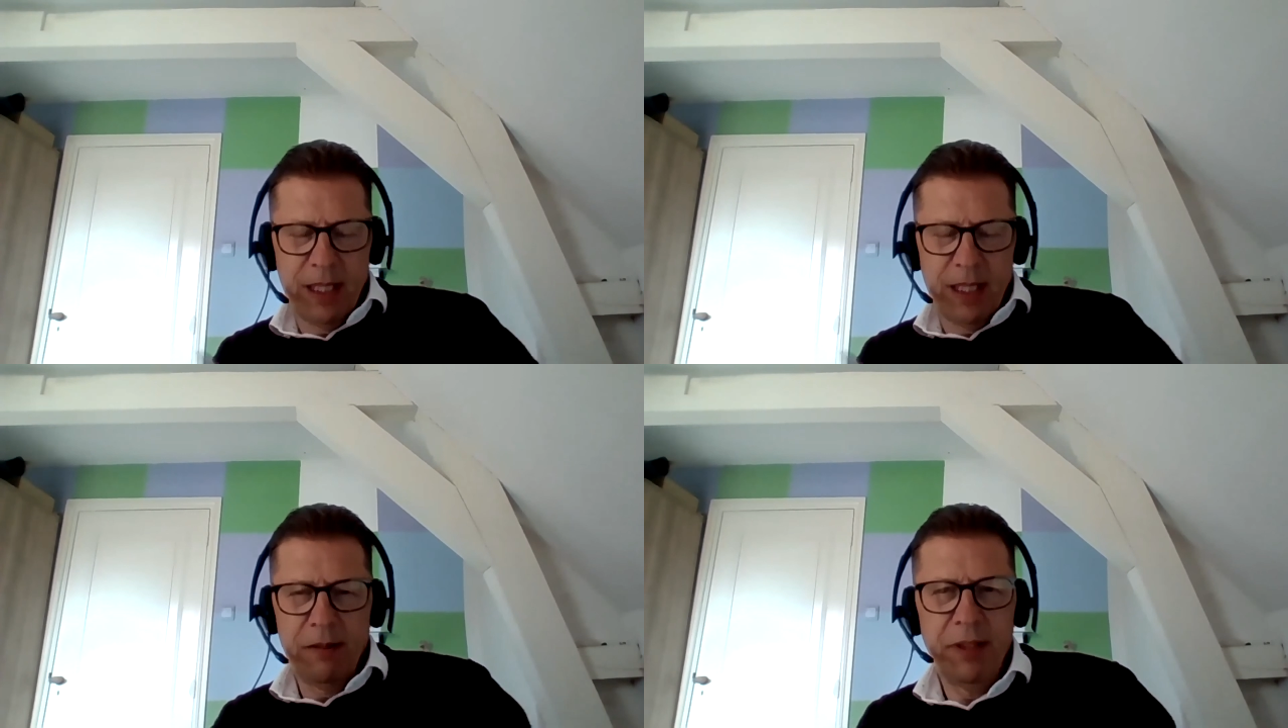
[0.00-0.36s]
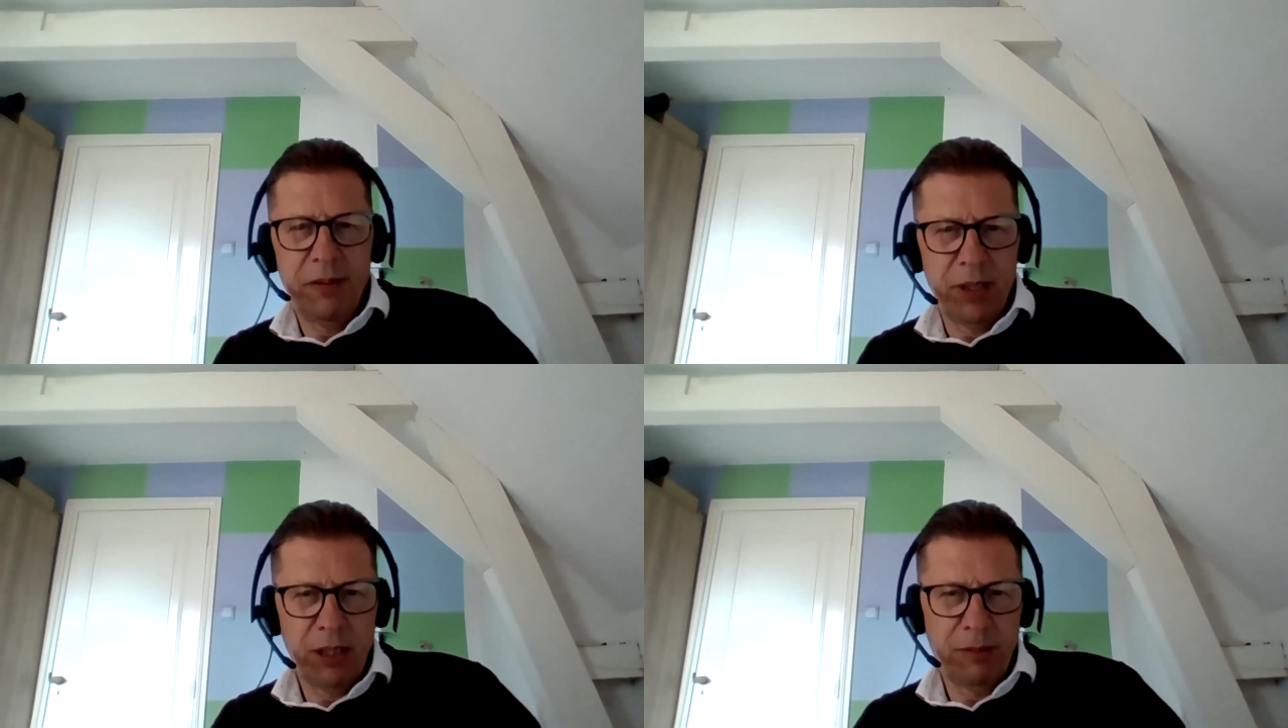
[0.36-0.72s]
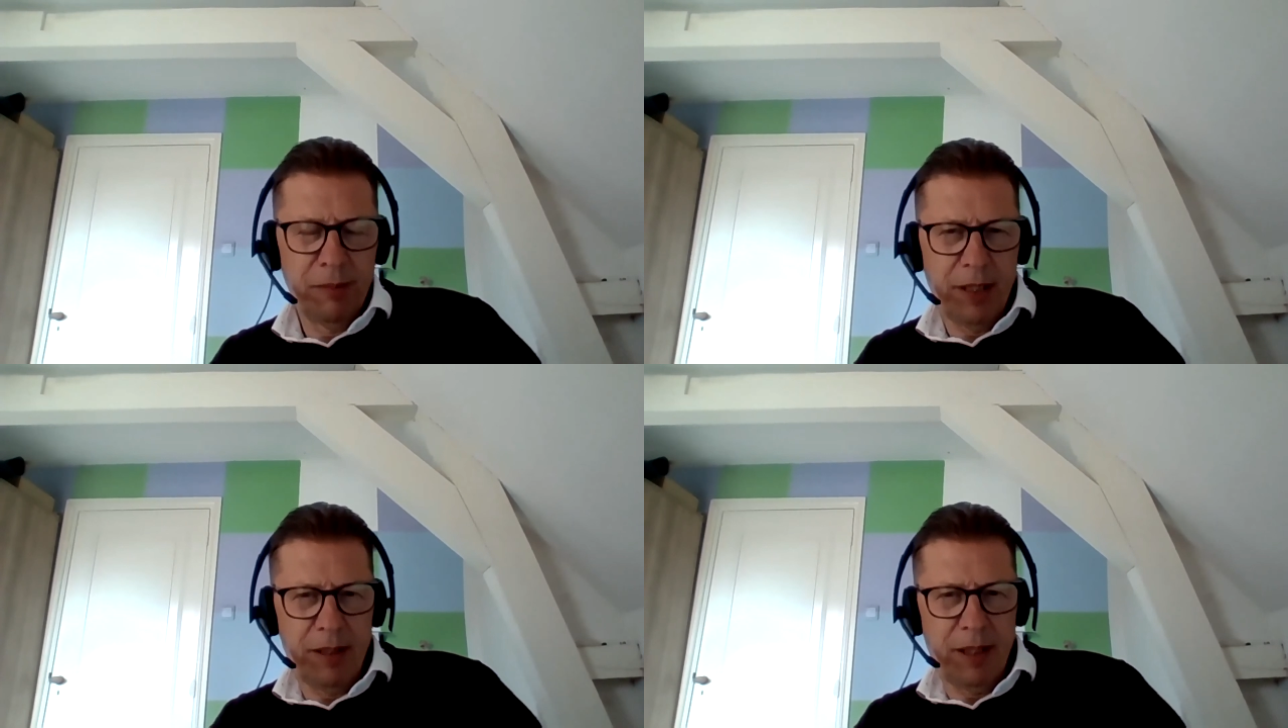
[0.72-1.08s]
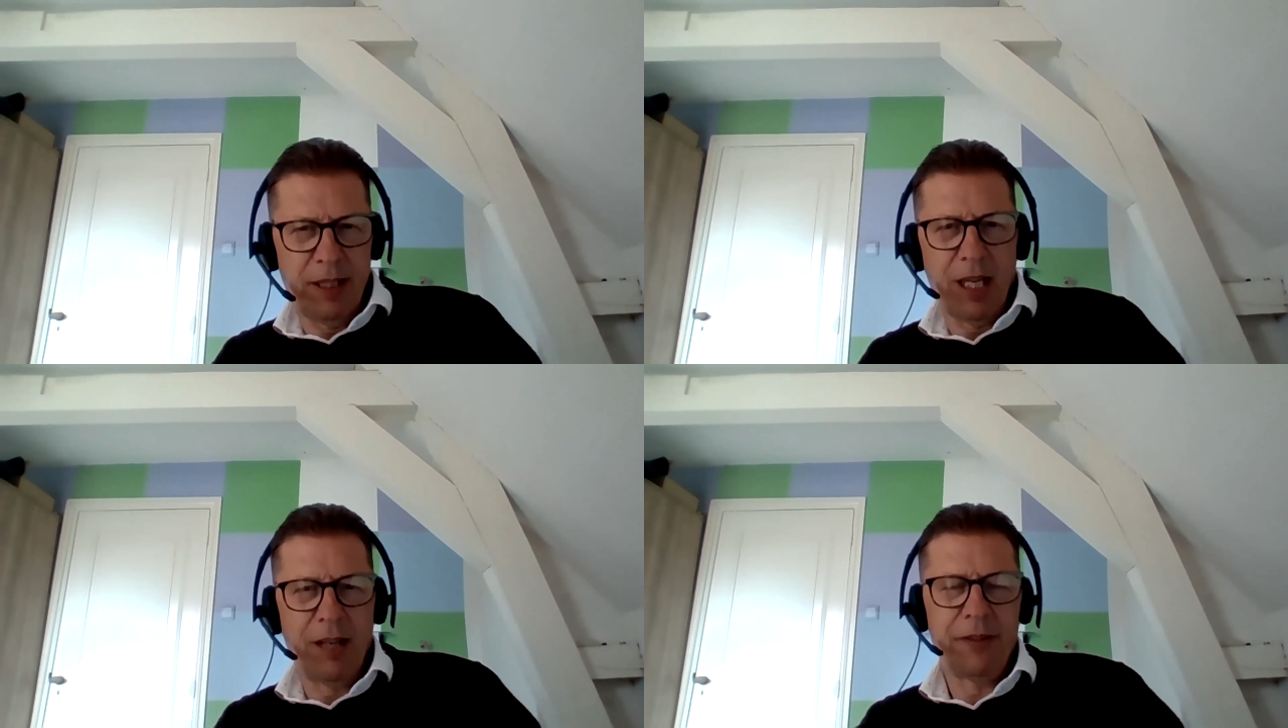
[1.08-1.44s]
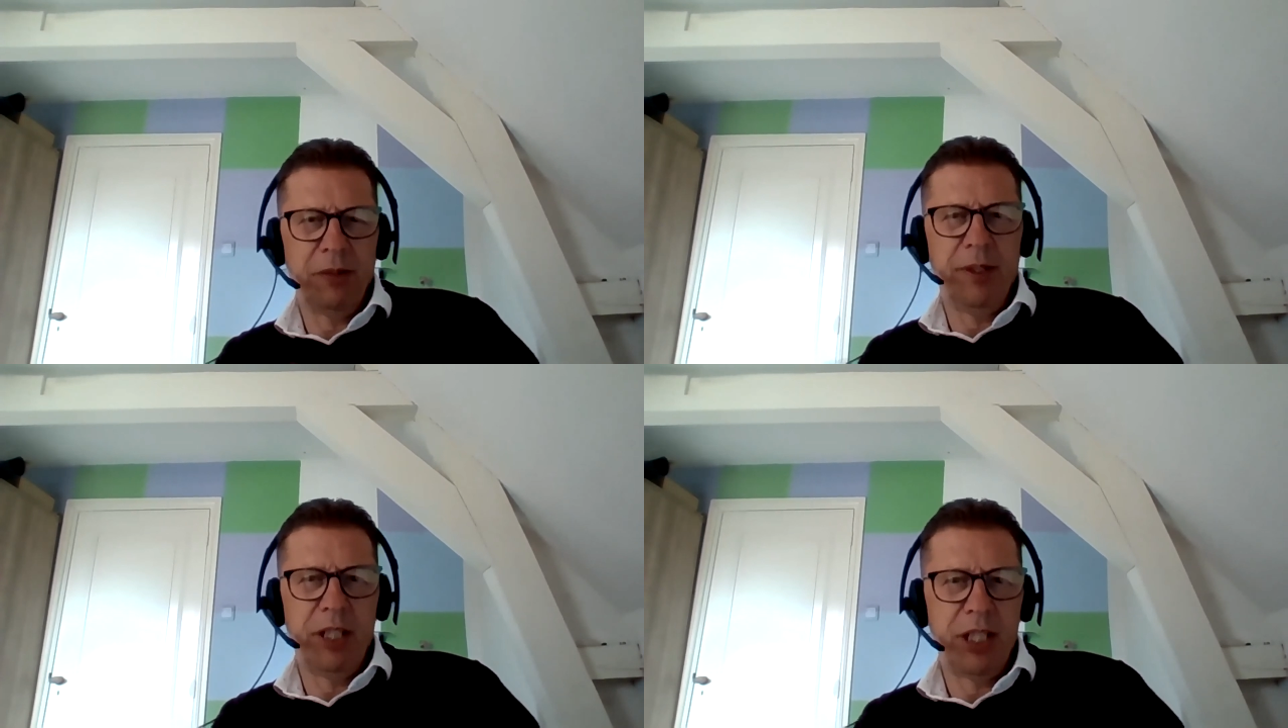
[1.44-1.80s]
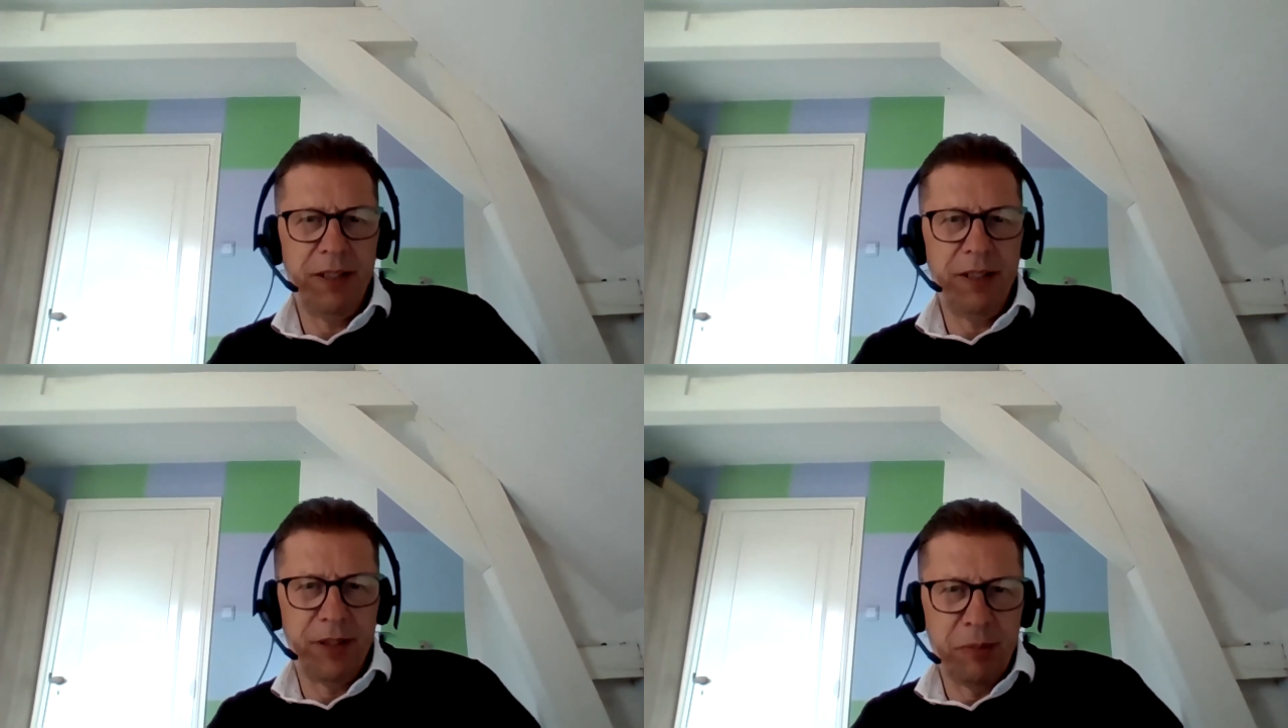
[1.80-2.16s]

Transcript: and we will, after we receive the